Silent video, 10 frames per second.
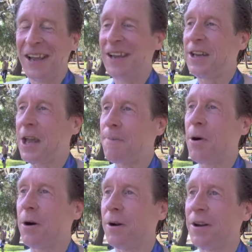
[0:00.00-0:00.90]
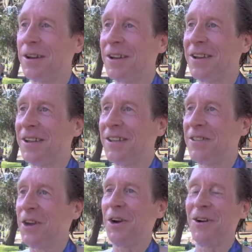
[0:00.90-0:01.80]
and take part
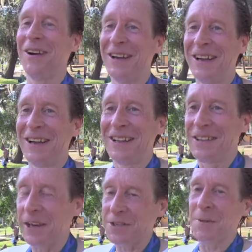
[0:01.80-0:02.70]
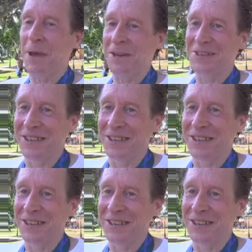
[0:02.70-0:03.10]
there. That's the best.